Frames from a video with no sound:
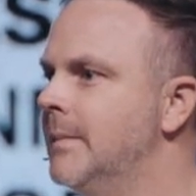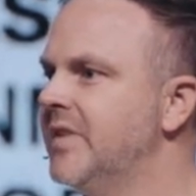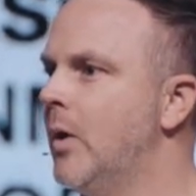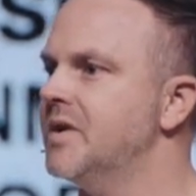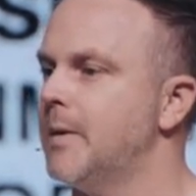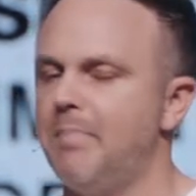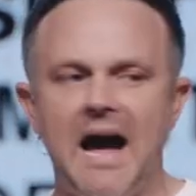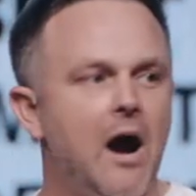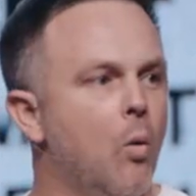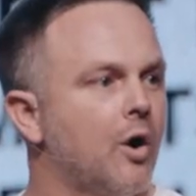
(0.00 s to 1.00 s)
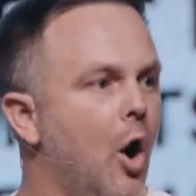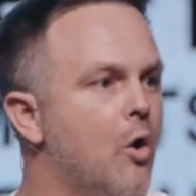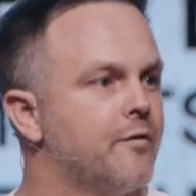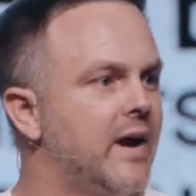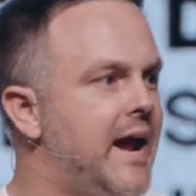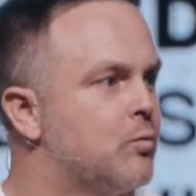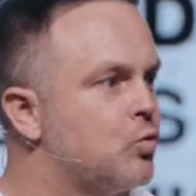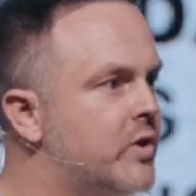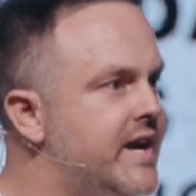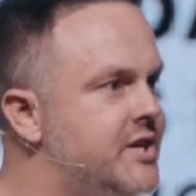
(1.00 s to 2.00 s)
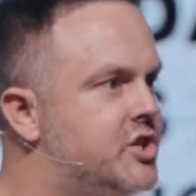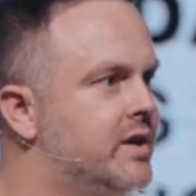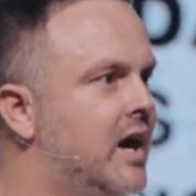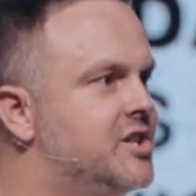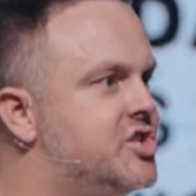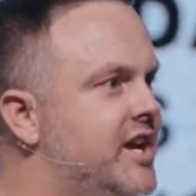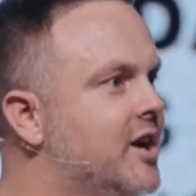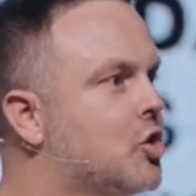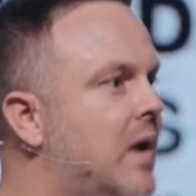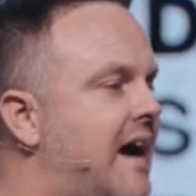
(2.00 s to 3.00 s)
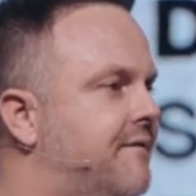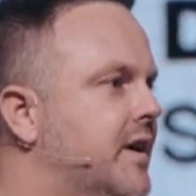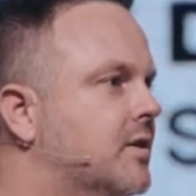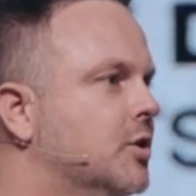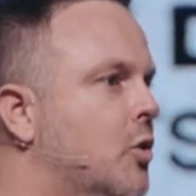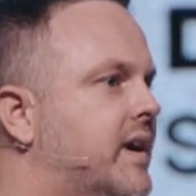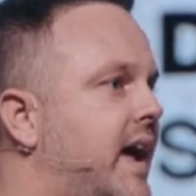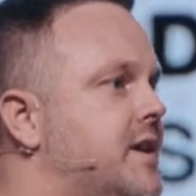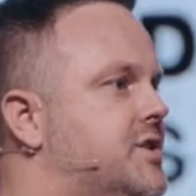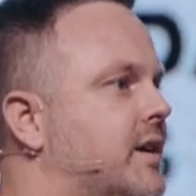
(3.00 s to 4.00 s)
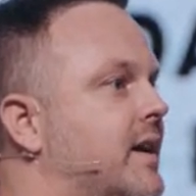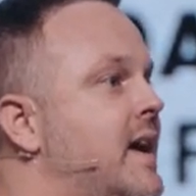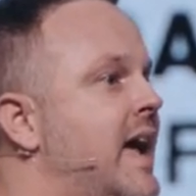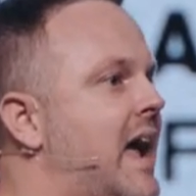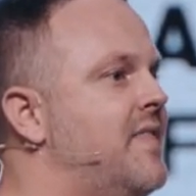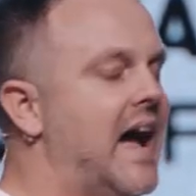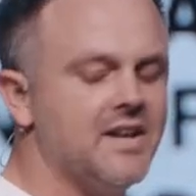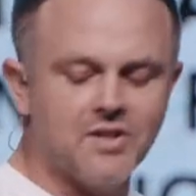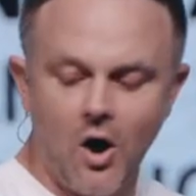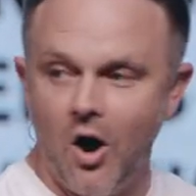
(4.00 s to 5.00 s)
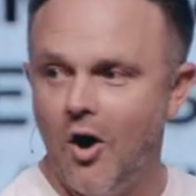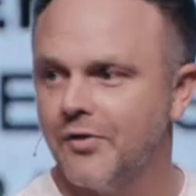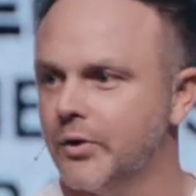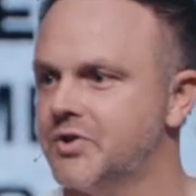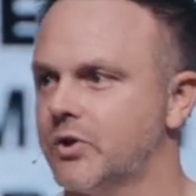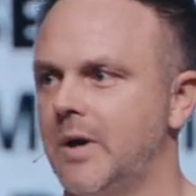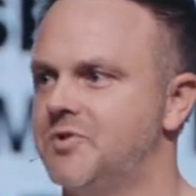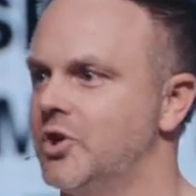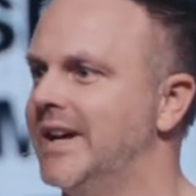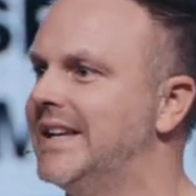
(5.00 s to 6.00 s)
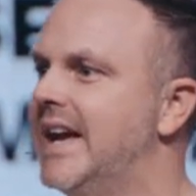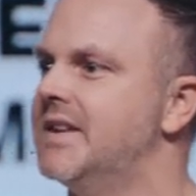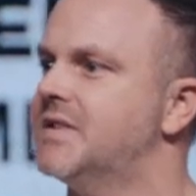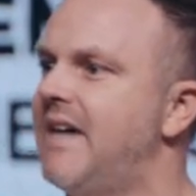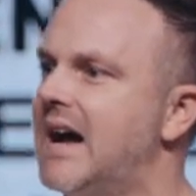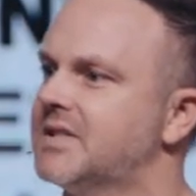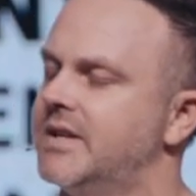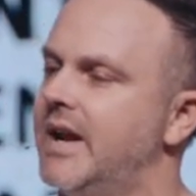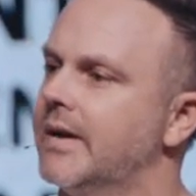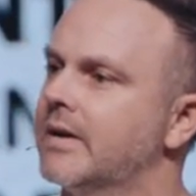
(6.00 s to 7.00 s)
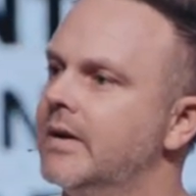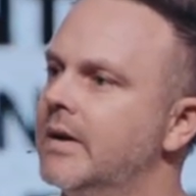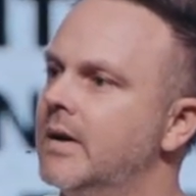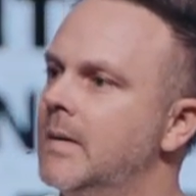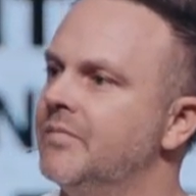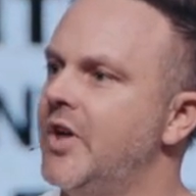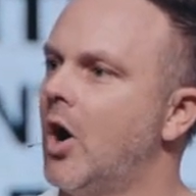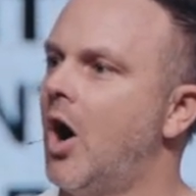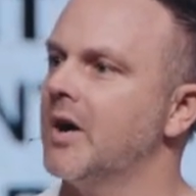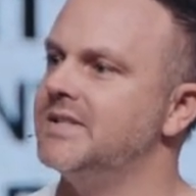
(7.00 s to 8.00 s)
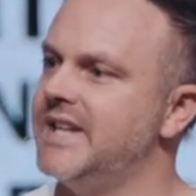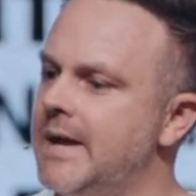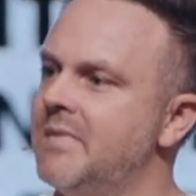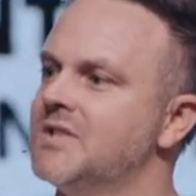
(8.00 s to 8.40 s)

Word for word: It was a power over a region, a geographic location. And that is all through scripture. And again, it's fascinating there are demons